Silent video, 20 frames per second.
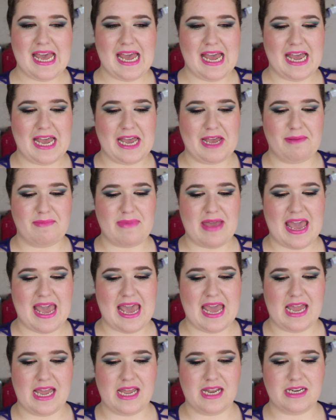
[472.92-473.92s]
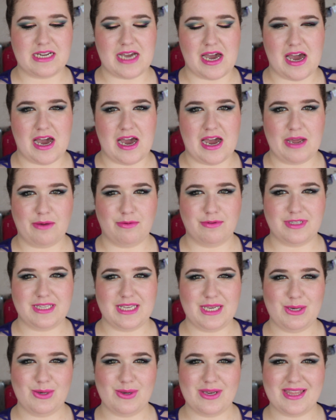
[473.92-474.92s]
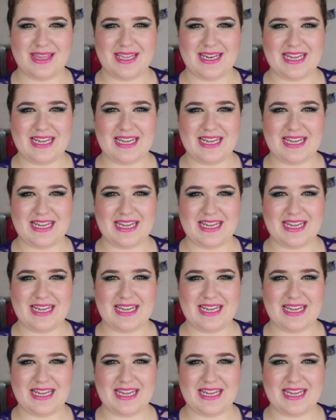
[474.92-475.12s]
and I will see you in